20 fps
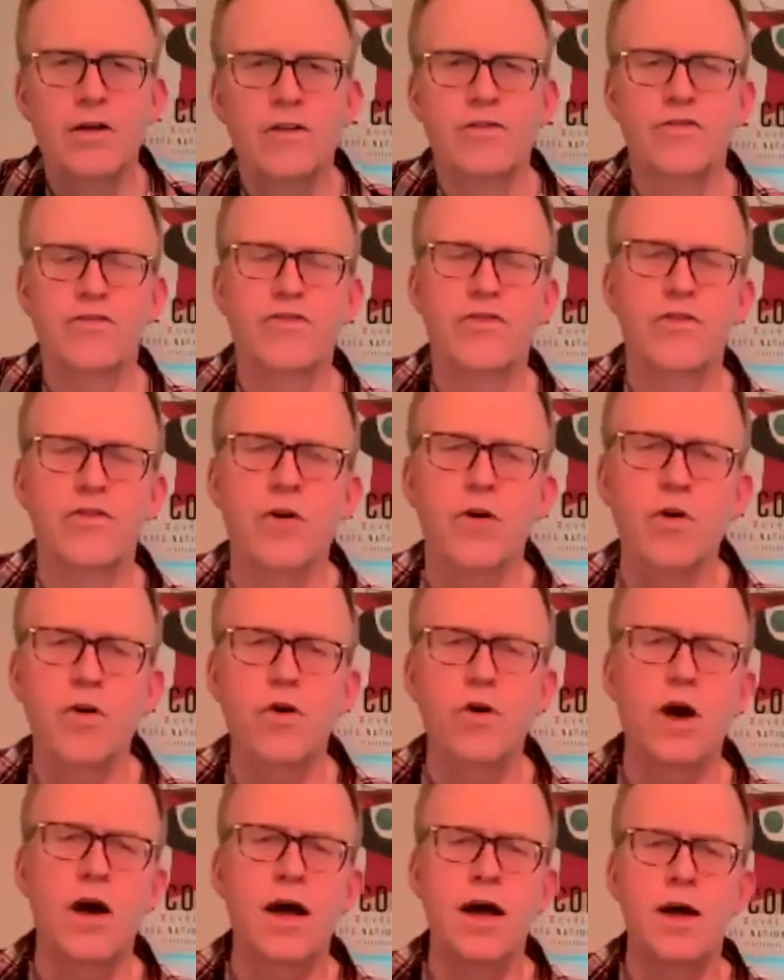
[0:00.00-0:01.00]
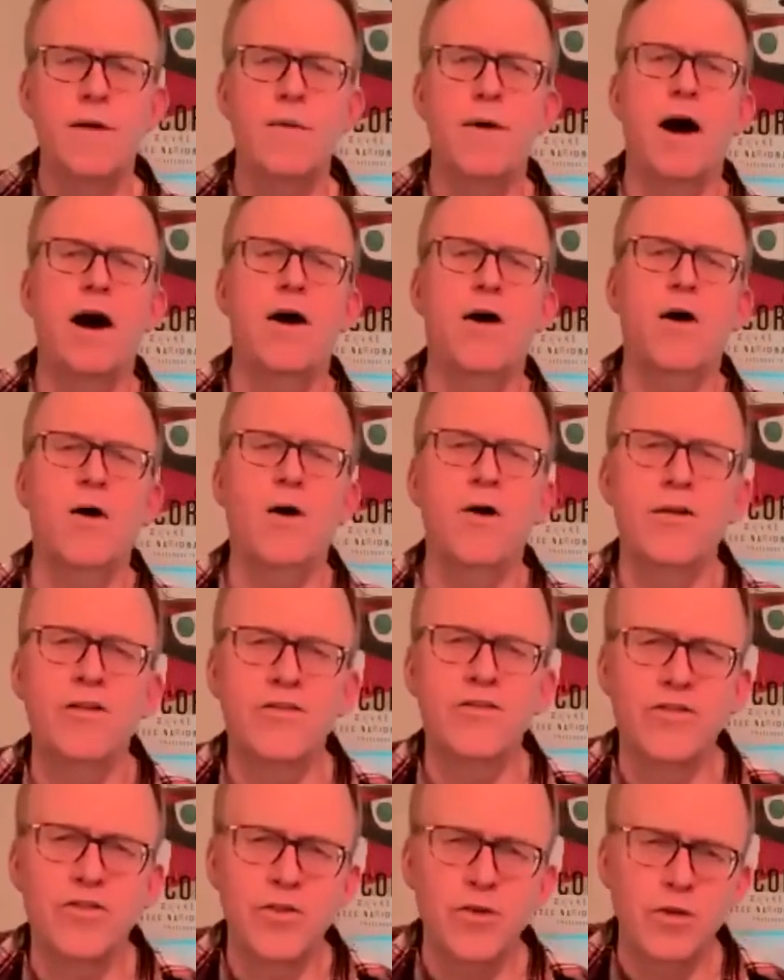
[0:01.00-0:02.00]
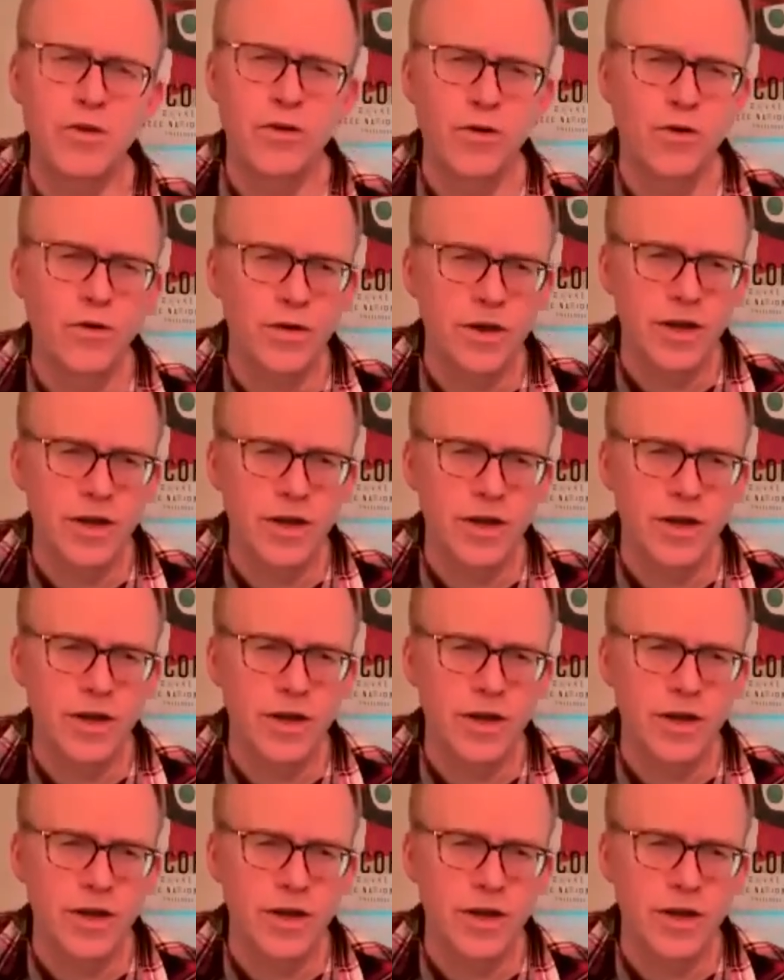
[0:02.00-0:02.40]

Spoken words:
So, the solo,